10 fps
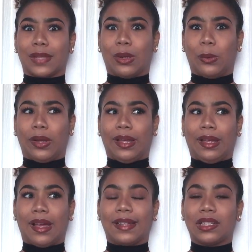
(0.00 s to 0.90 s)

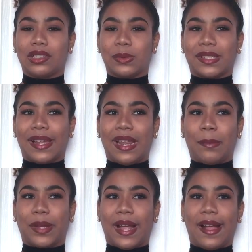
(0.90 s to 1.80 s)
okay. I thought she was kidding,
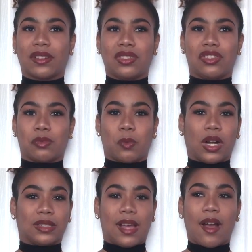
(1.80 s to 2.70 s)
but I actually just
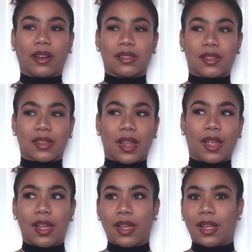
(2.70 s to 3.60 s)
walked out because I was
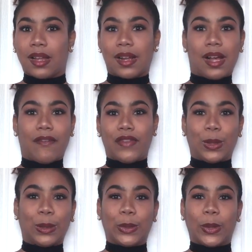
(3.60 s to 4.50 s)
like, I feel
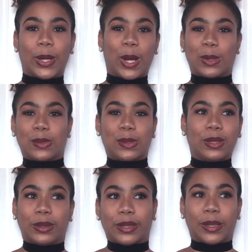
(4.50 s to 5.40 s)
a little
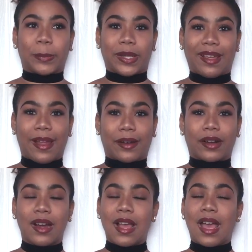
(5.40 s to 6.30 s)
hostility up in the
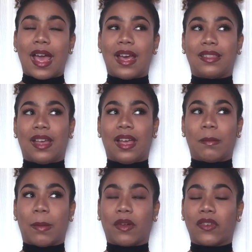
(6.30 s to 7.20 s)
air. And then
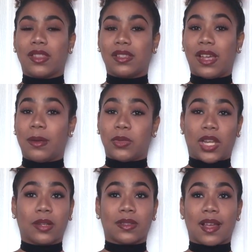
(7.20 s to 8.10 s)
my boyfriend at the time,
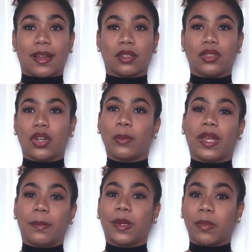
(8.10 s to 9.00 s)
Jake, was like, no,
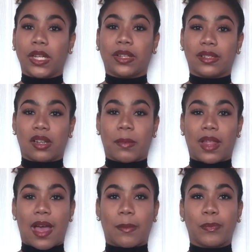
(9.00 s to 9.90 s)
babe, come here, like, sit on my
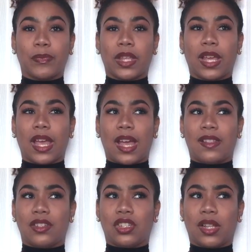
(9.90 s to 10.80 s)
lap. And
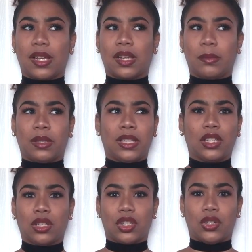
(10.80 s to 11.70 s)
then she, like, completely
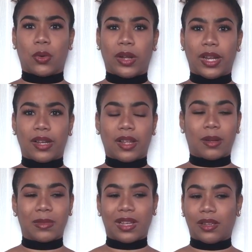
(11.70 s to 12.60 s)
looked annoyed. And
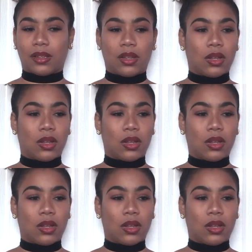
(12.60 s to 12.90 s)
I'm like,